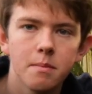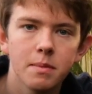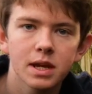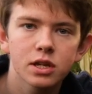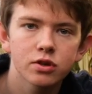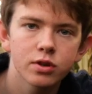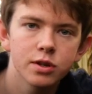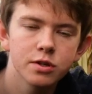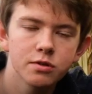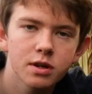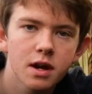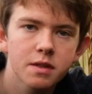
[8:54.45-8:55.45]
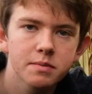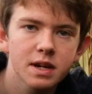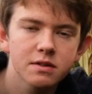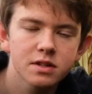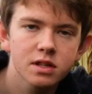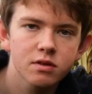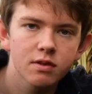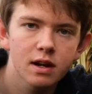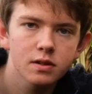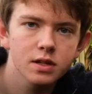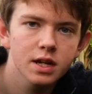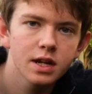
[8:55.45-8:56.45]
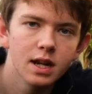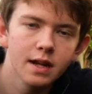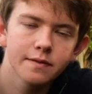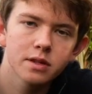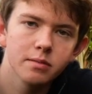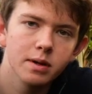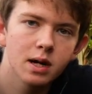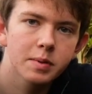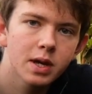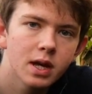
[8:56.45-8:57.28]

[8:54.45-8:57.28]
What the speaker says: make sure you do cut them down to the ground and lift them up